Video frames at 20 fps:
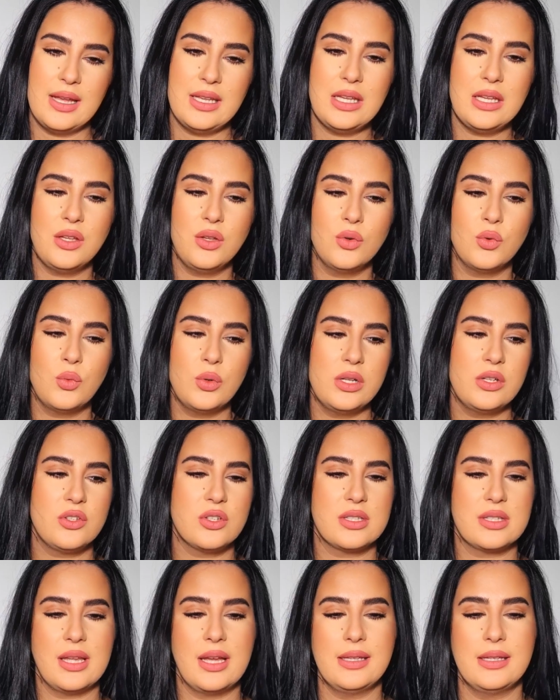and you will
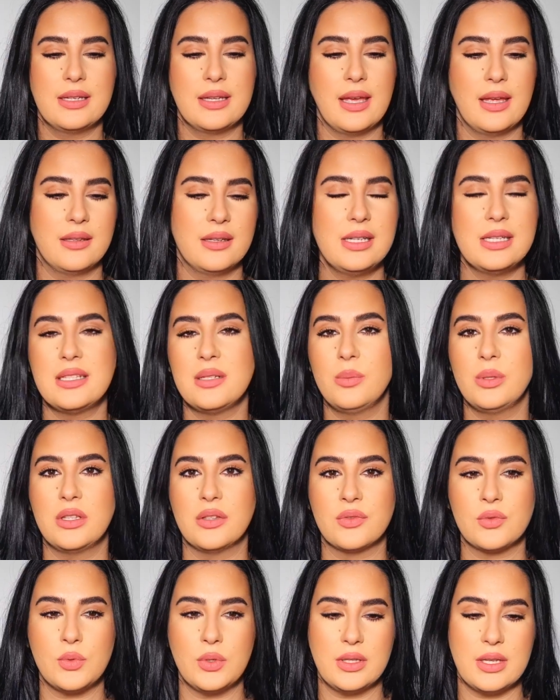just add again a little bit
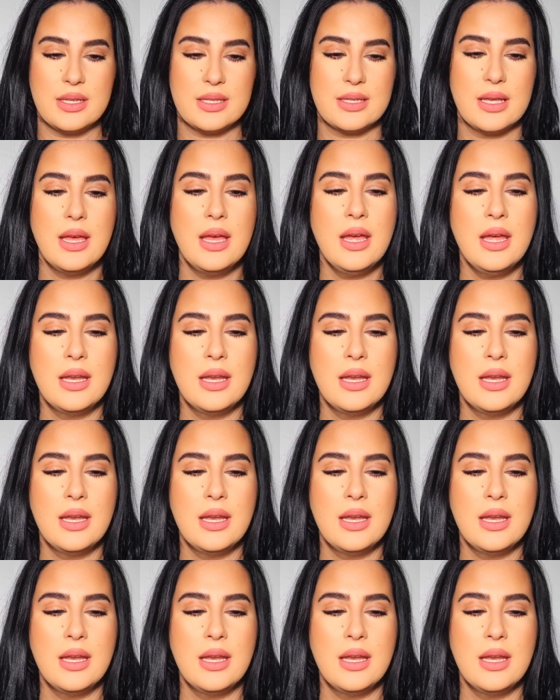of sweetness.